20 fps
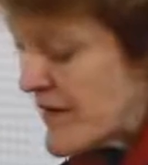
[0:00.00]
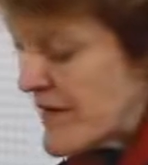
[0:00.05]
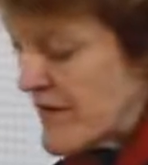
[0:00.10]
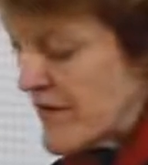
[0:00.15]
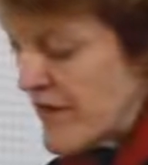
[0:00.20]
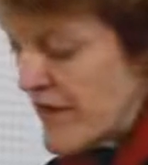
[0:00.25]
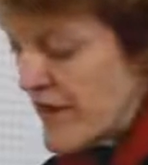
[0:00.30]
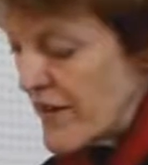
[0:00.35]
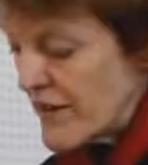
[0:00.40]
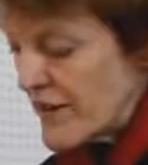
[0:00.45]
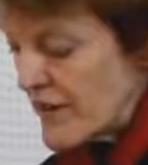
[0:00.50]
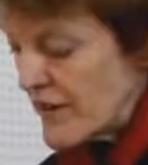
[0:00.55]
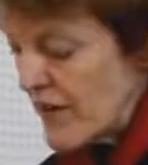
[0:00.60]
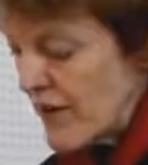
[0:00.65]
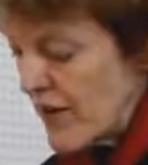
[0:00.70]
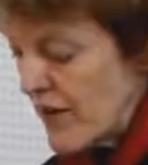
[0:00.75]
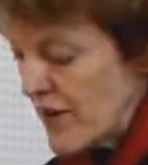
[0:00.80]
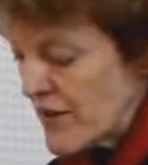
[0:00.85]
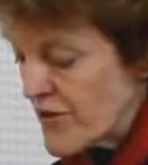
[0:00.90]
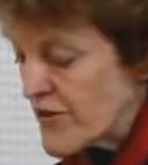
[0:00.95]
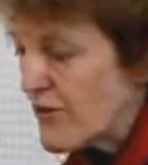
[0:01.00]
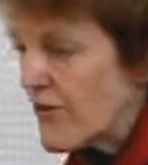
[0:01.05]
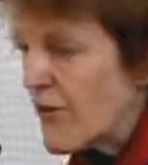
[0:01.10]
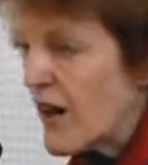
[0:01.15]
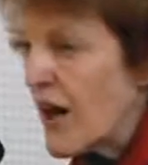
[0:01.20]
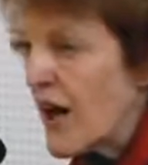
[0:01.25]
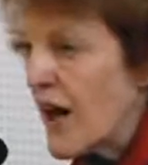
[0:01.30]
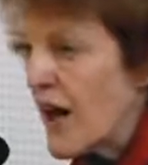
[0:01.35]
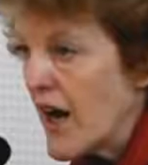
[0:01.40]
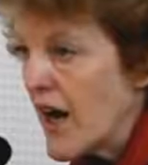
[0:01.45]
activities are also
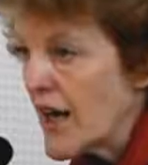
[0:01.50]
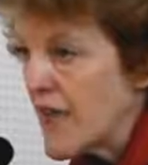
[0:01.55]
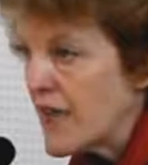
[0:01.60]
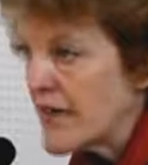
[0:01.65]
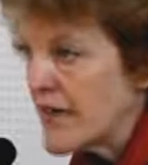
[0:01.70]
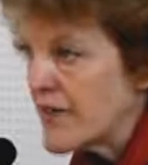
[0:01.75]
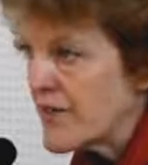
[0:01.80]
highly